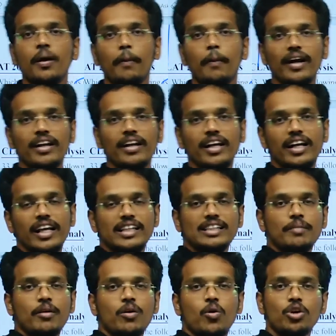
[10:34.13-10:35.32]
But it is
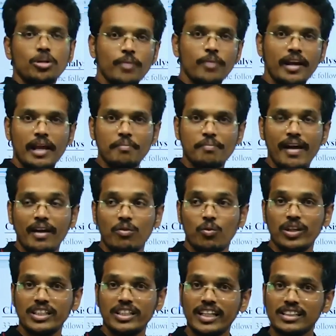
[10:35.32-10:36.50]
about Ottoman Empire,
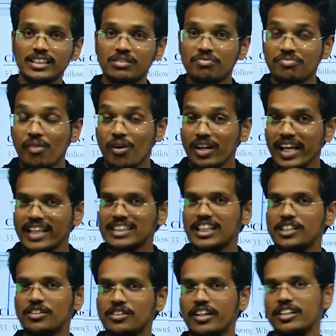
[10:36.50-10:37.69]
which is 14th
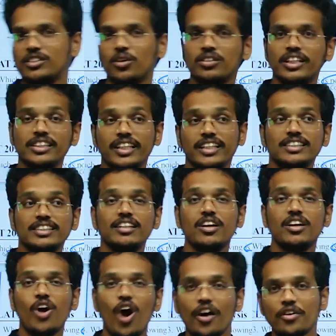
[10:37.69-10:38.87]
century. So this is
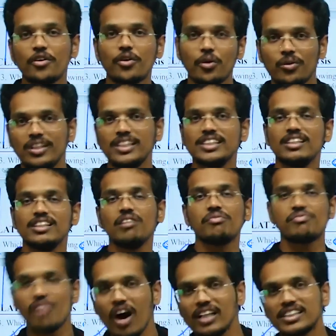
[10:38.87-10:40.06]
not true. This is the
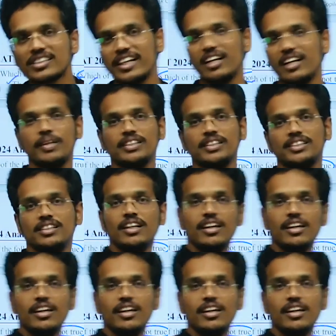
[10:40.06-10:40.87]
false statements.